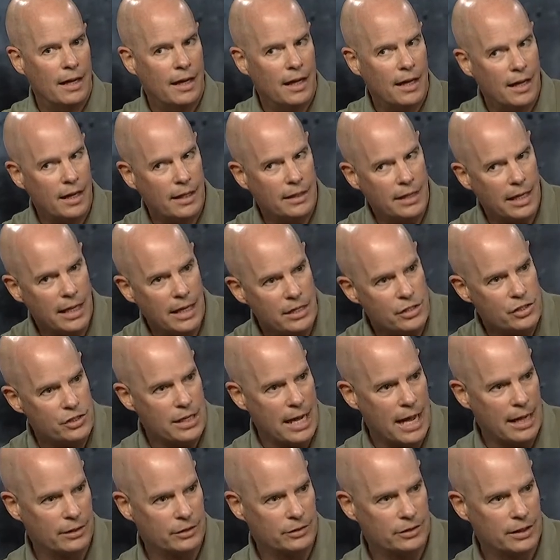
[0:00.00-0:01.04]
And he
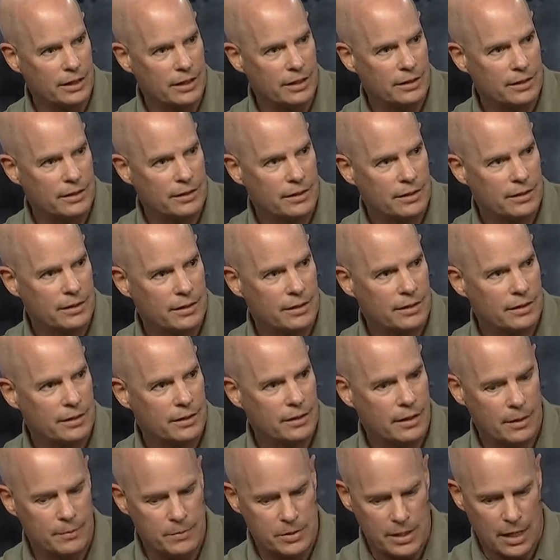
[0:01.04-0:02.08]
shatters it
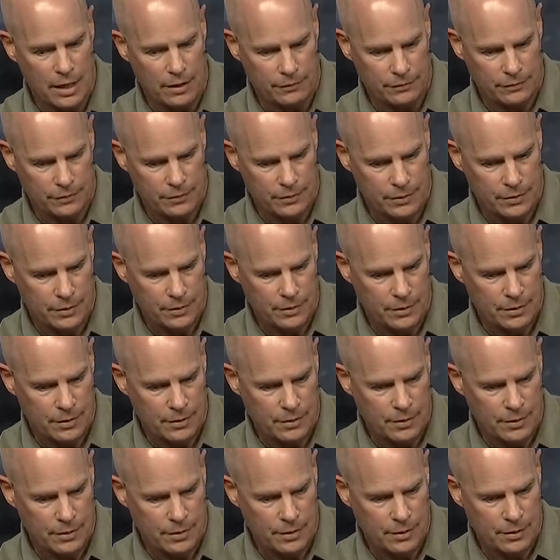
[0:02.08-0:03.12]
himself.
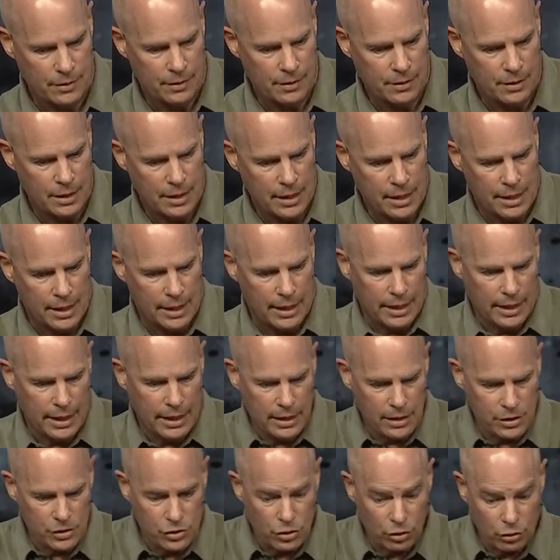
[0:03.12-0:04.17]
He
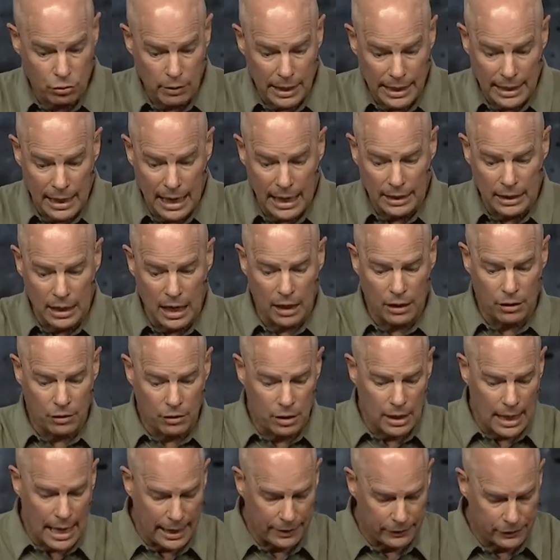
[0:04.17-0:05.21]
is the great
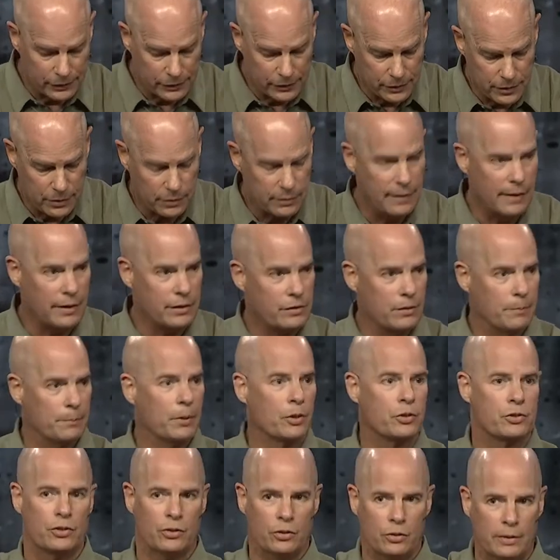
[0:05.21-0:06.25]
iconoclast. Okay, that's a
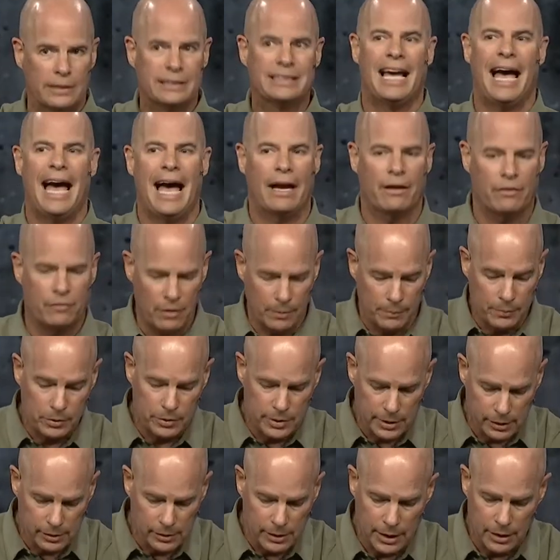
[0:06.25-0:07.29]
person who attacks a
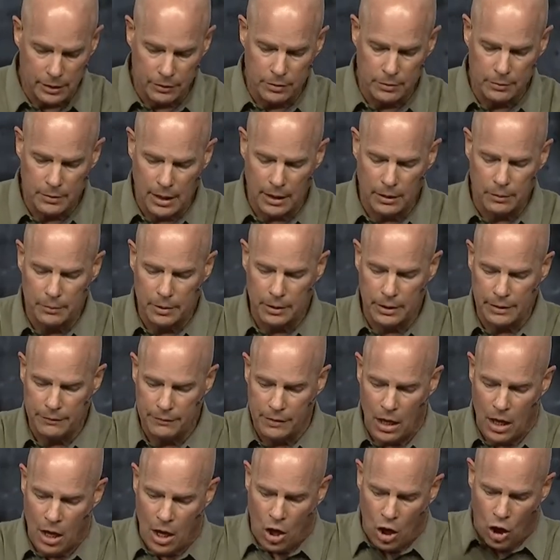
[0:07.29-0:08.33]
particular hell, hell belief.
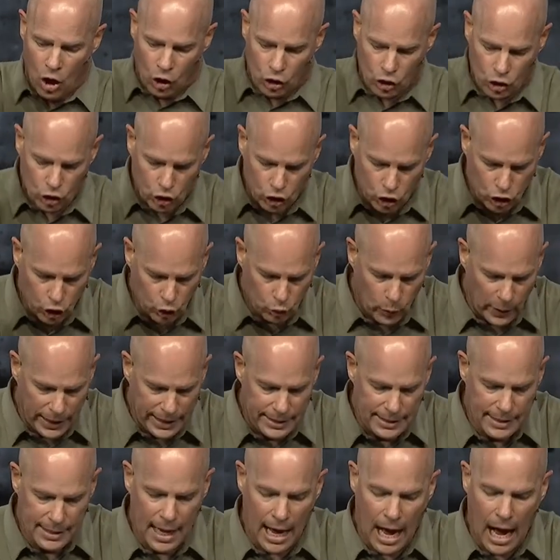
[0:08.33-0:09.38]
Could we
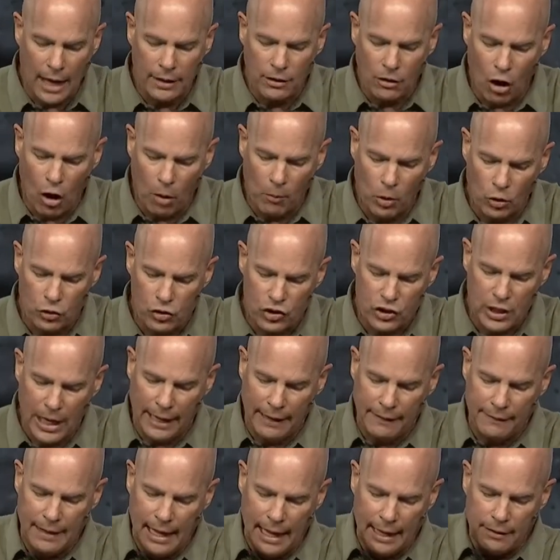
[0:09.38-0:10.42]
not almost say that